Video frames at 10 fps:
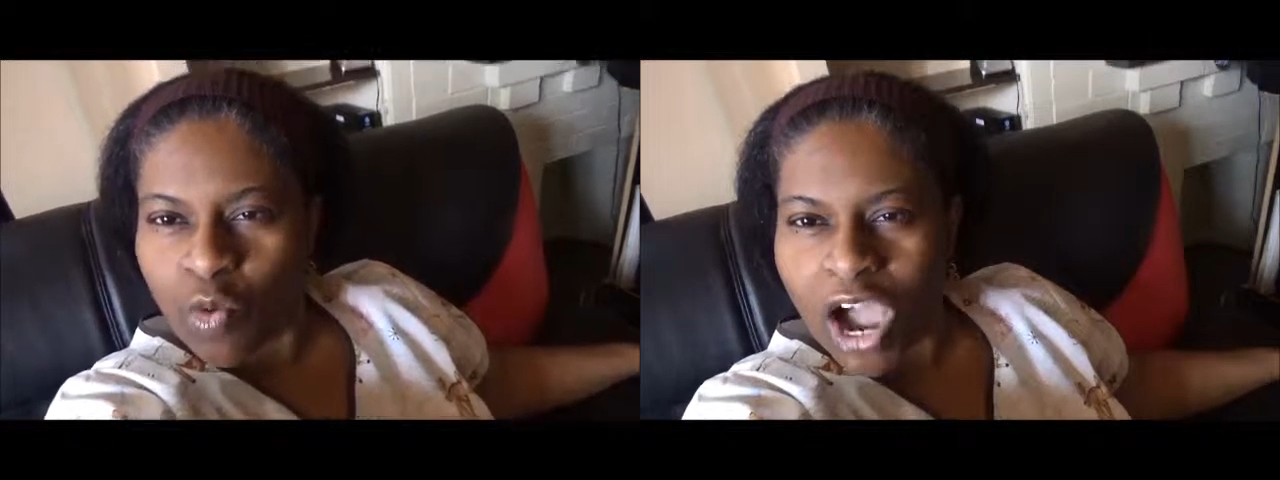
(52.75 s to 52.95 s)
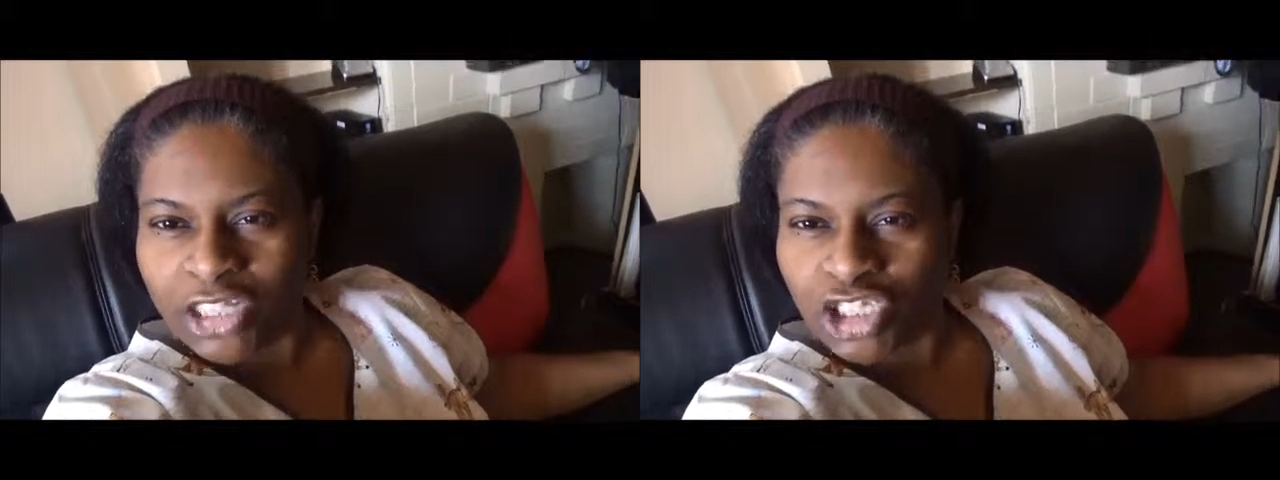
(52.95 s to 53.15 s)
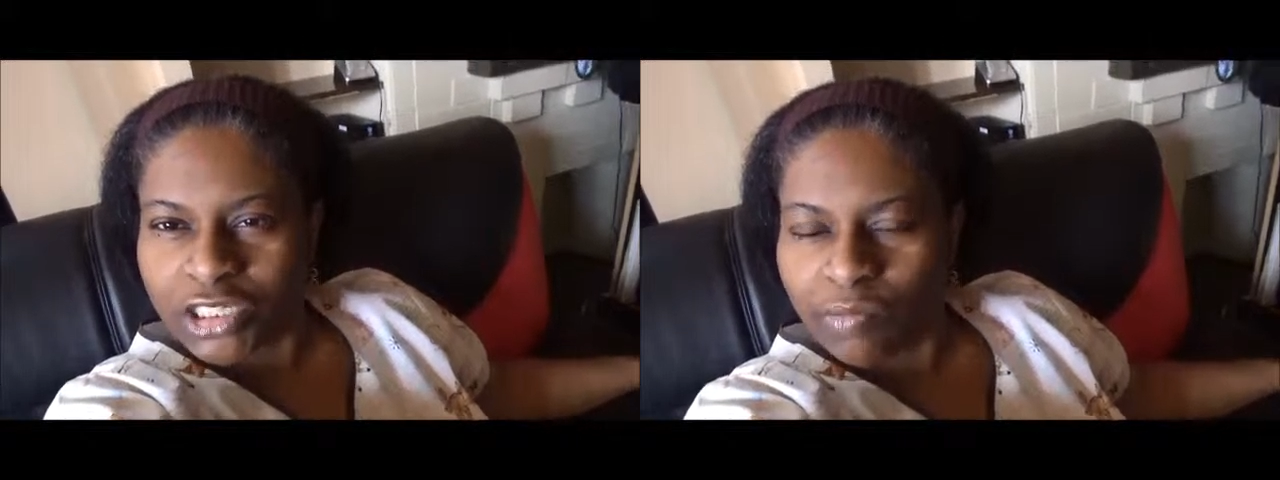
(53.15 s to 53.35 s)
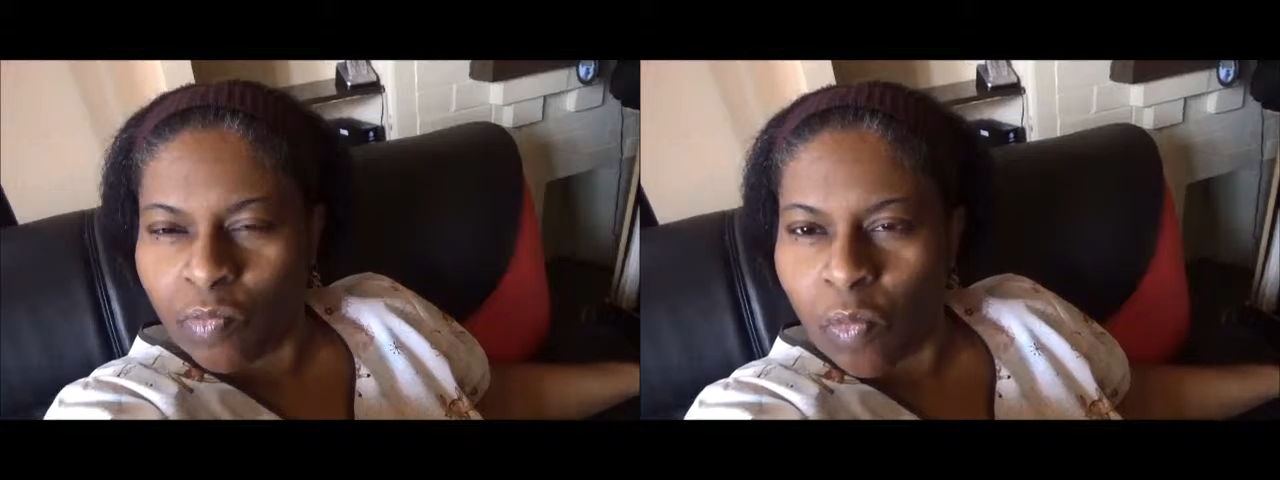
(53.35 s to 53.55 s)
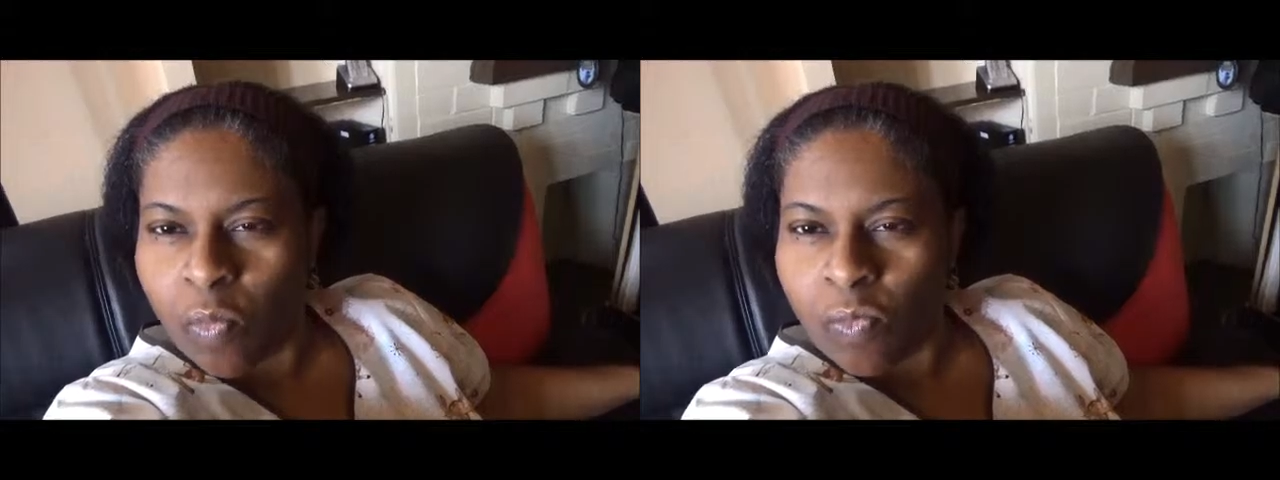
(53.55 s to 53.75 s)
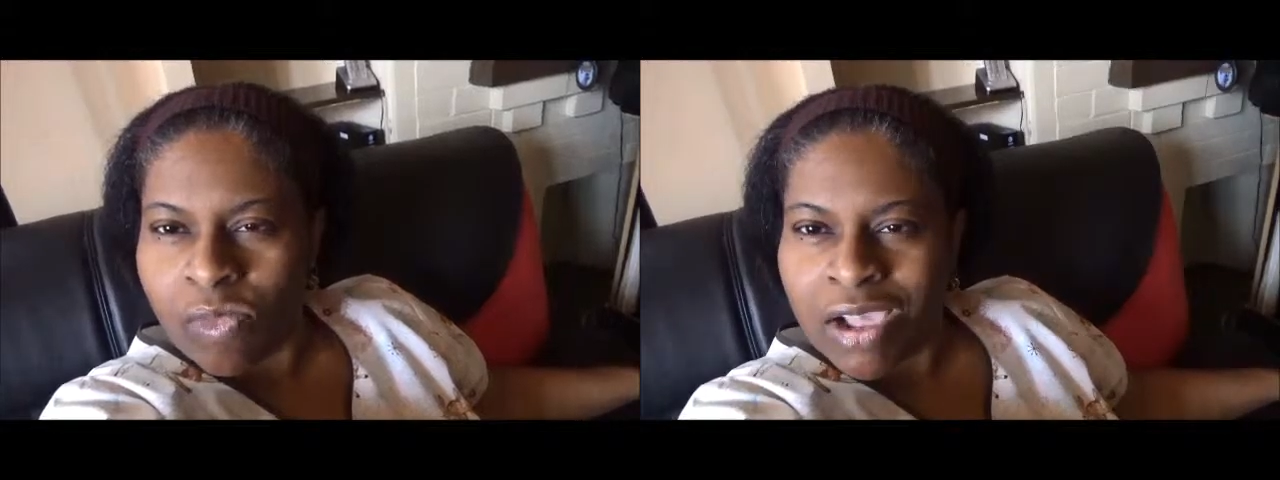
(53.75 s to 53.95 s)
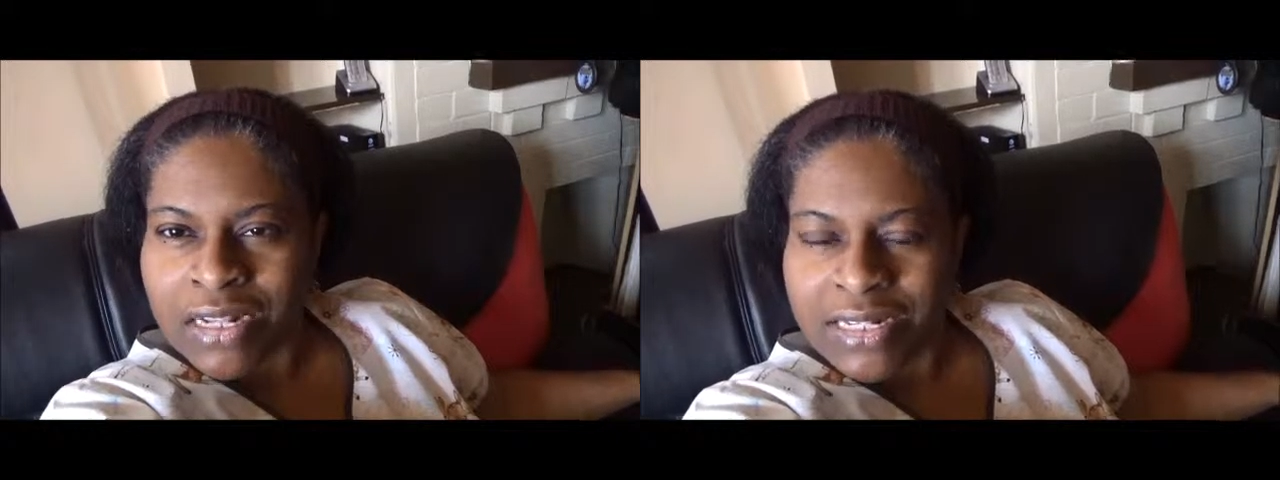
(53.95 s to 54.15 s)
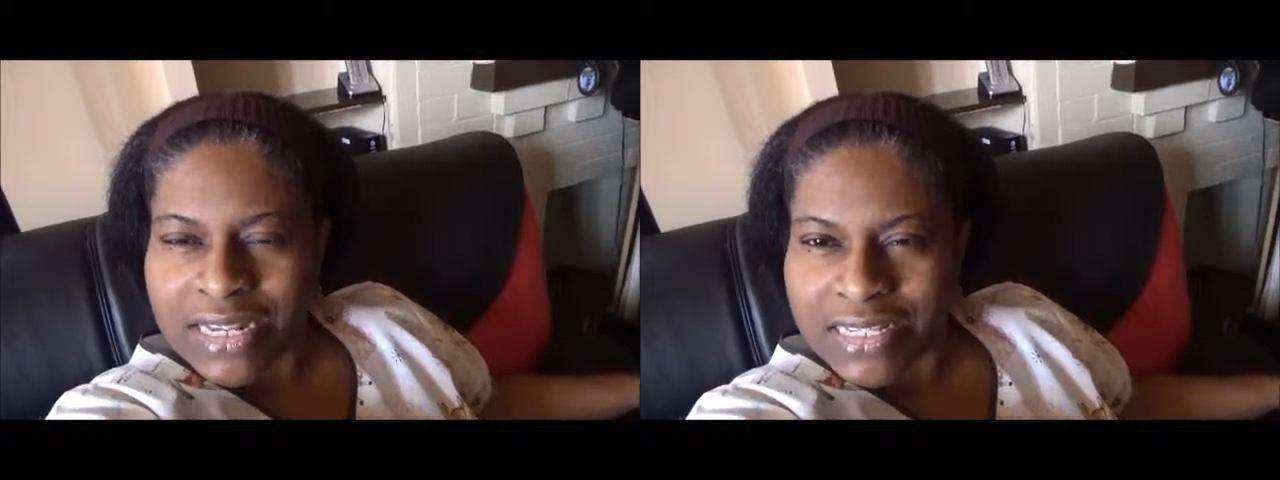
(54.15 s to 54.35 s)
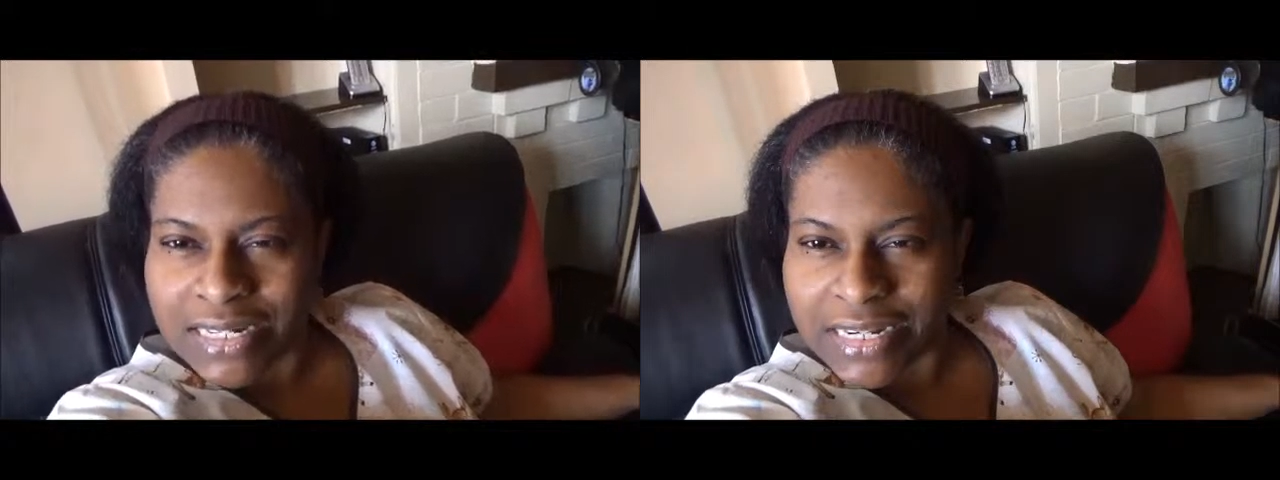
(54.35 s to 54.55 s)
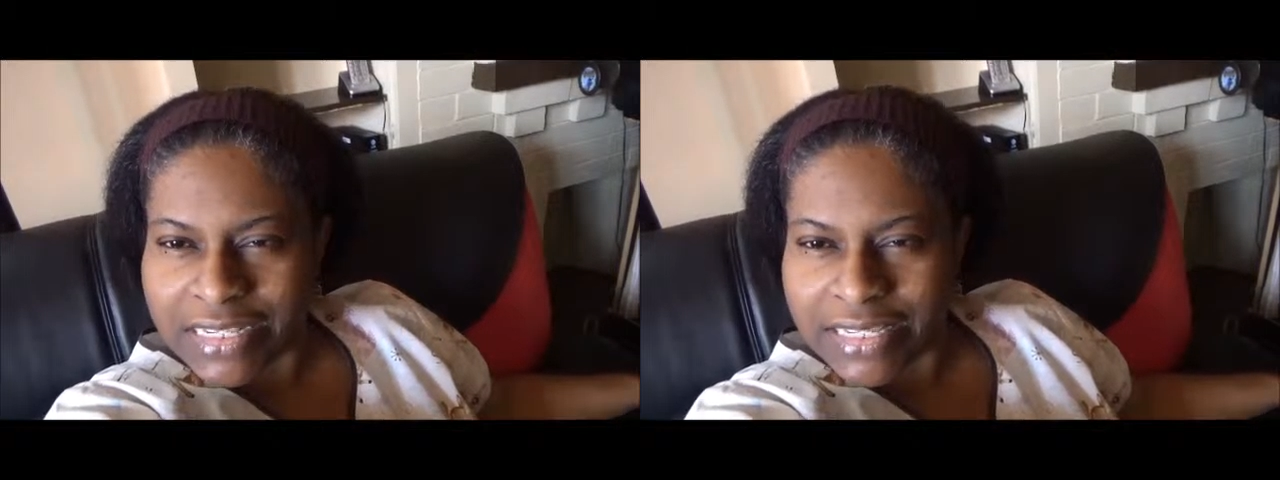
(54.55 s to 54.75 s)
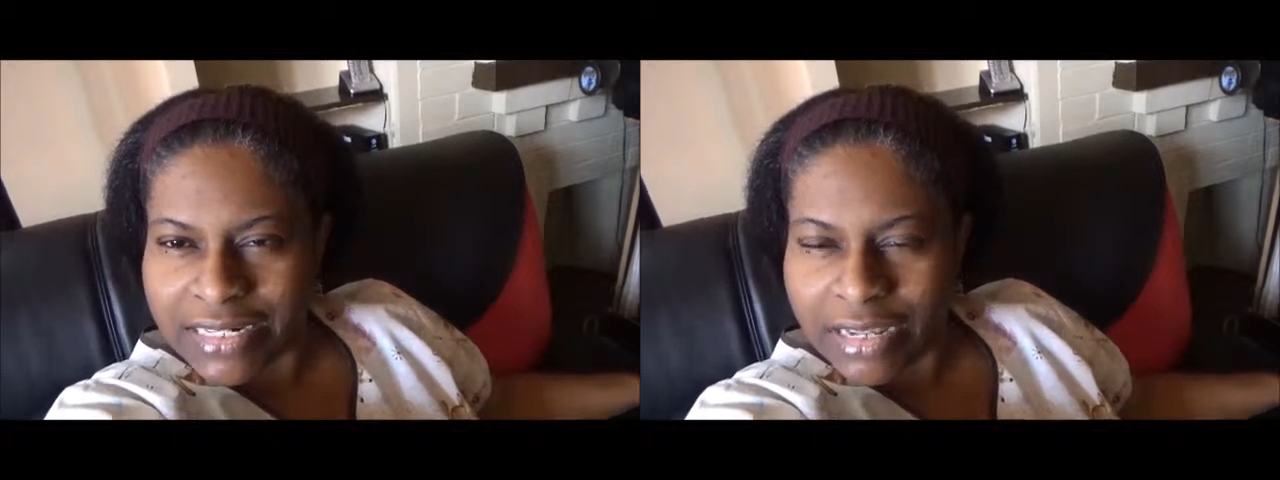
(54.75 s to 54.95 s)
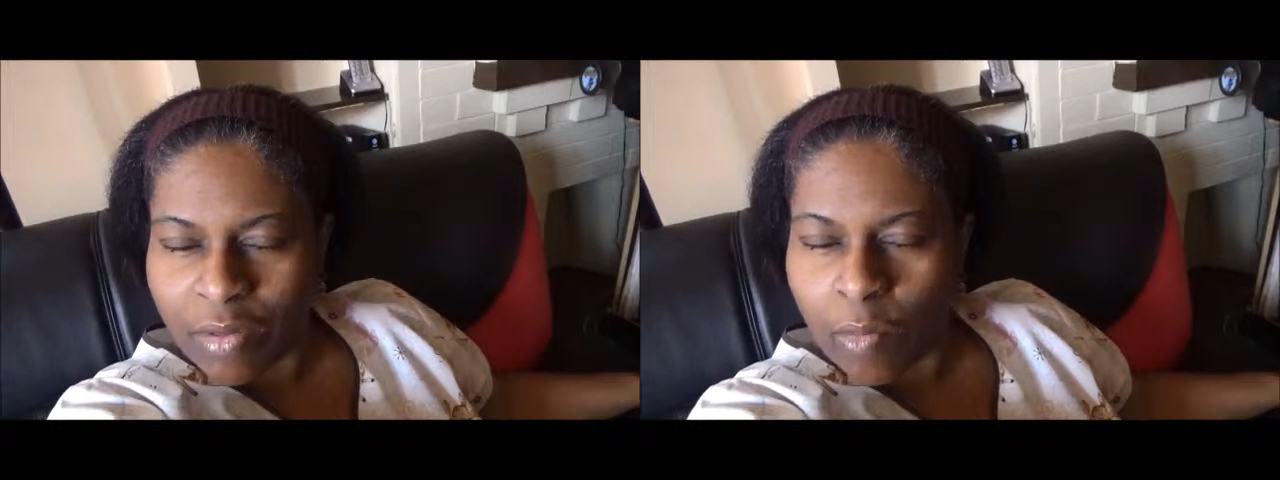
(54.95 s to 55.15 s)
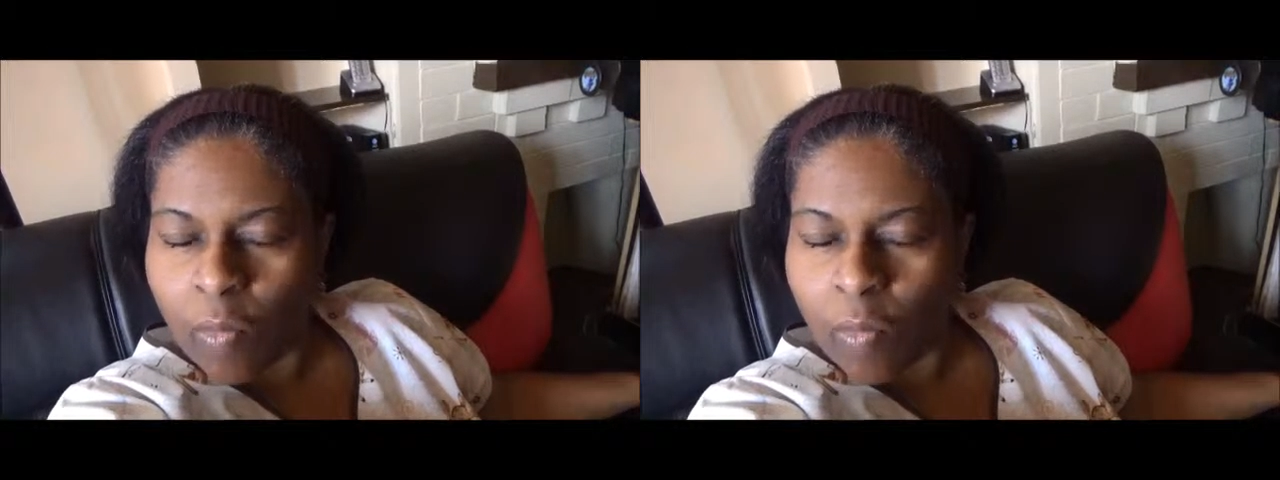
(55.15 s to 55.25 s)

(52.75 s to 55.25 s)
watching, that's listening.